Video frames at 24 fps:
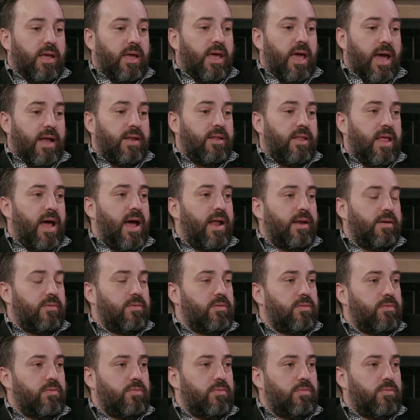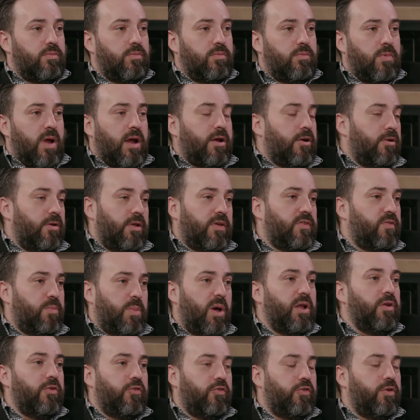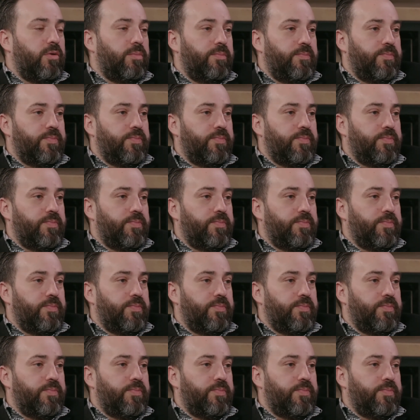get that record expunged.